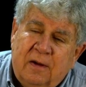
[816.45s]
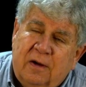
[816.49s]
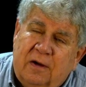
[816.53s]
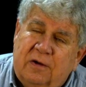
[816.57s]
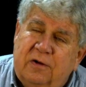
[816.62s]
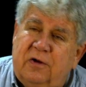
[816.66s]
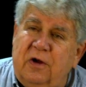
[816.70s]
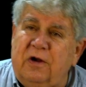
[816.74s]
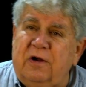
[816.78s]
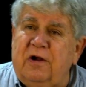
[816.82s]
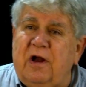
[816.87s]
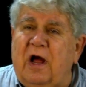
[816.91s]
A
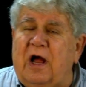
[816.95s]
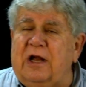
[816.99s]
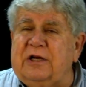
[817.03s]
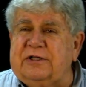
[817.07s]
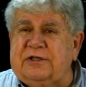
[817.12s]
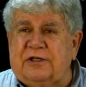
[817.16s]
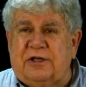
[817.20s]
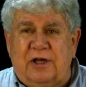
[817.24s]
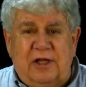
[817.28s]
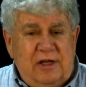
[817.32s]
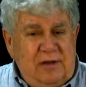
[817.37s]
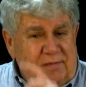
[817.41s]
good
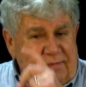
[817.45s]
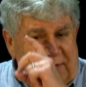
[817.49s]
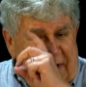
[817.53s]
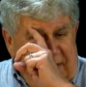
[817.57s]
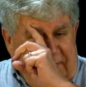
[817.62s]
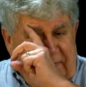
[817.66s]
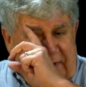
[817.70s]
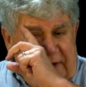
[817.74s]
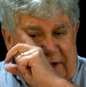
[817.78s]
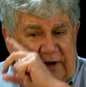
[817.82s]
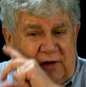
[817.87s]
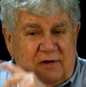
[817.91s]
night's sleep
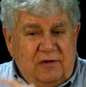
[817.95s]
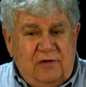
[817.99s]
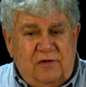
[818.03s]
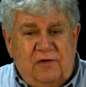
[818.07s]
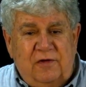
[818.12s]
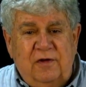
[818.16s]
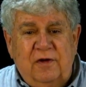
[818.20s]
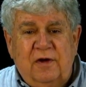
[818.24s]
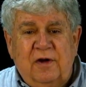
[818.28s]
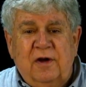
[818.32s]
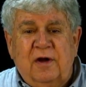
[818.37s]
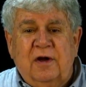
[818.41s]
may be as